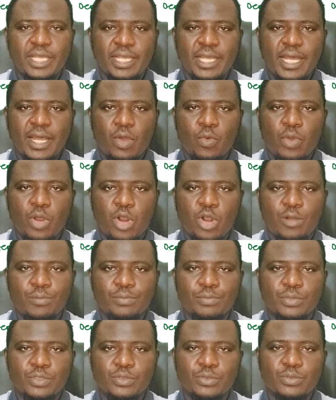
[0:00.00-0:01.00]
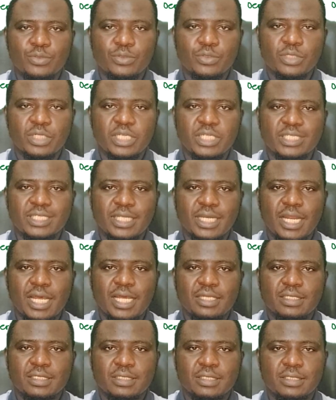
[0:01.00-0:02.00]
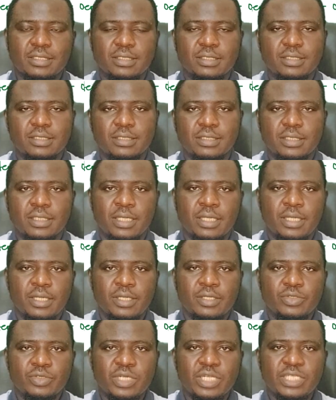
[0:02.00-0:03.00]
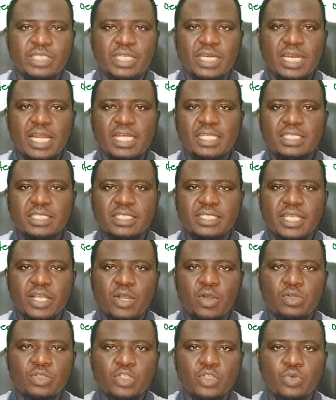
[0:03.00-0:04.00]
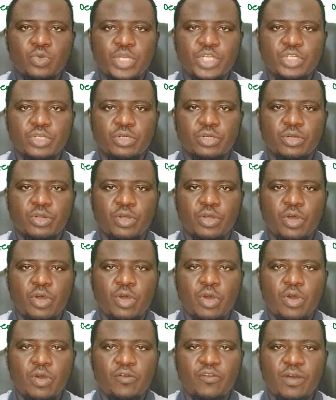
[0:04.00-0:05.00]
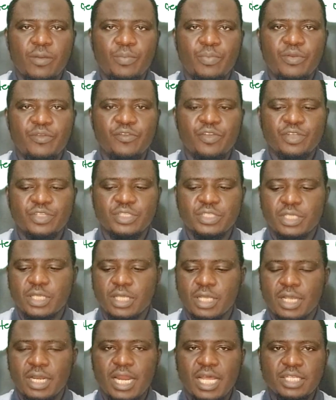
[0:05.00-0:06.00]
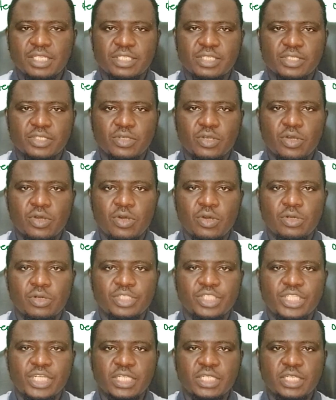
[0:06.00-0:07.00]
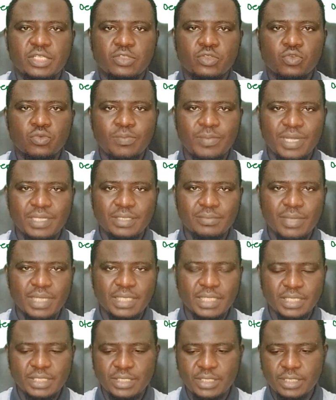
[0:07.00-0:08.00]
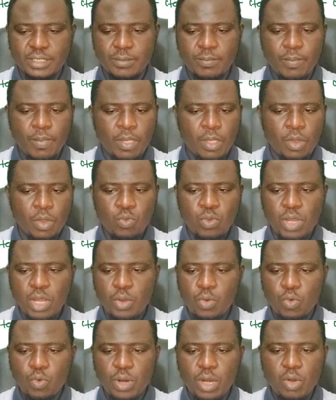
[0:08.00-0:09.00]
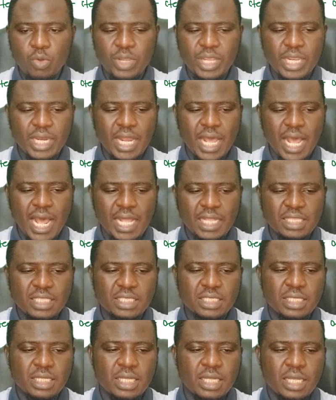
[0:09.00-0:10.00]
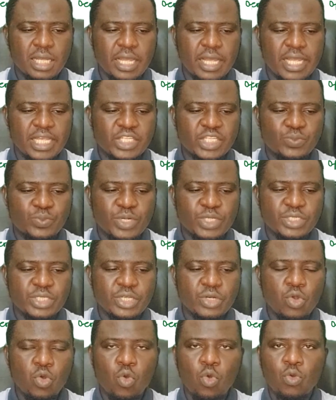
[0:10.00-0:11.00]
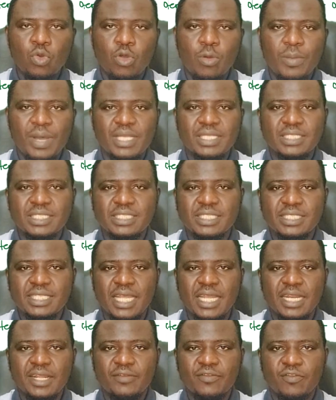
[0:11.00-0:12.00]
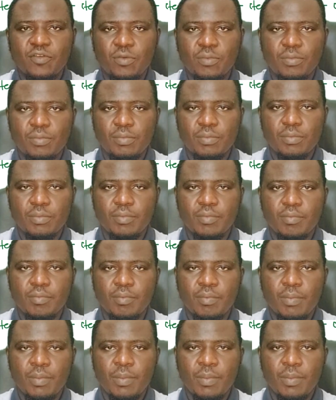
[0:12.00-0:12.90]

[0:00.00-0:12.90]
Good day and welcome to today's class. Today's class is a continuation of our previous classes on JSS2 mathematics, where we were looking at expressing whole numbers in standard form.